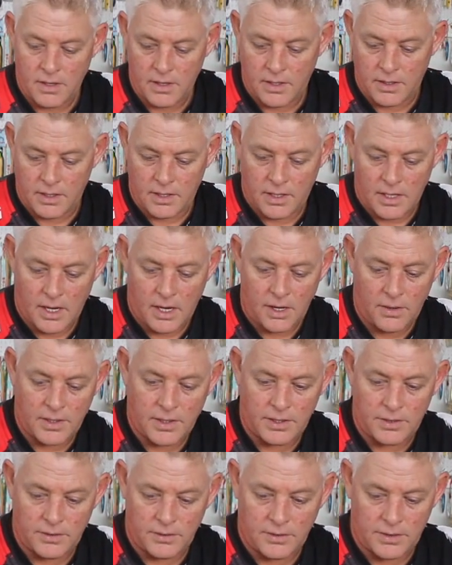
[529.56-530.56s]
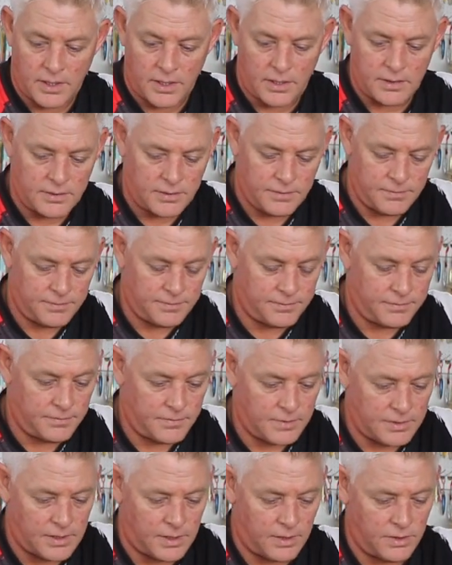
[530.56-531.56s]
And then how I do that,
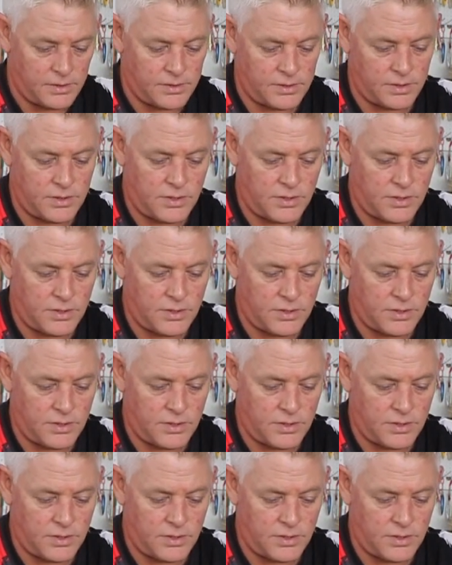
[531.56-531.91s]
so I use a